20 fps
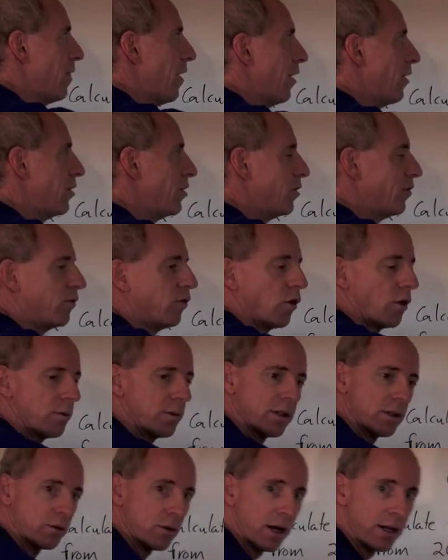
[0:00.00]
There's your
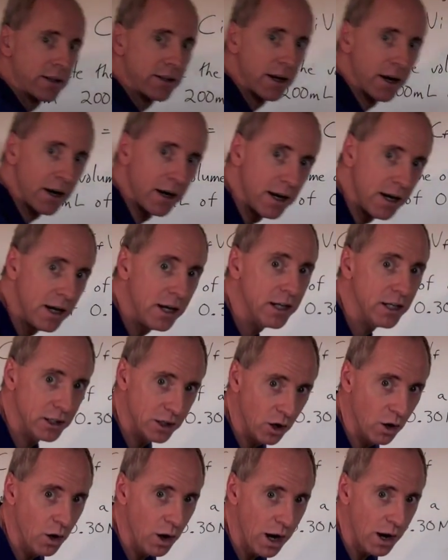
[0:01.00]
formula right there.
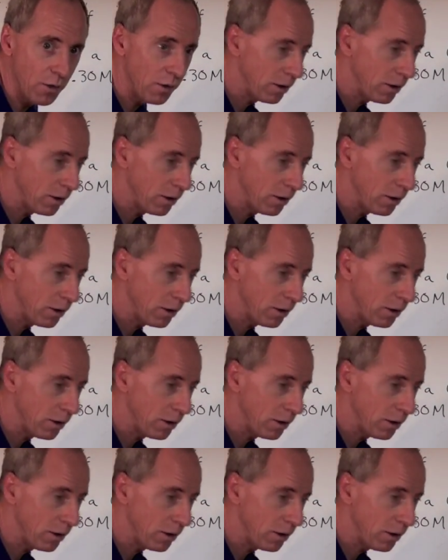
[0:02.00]
You know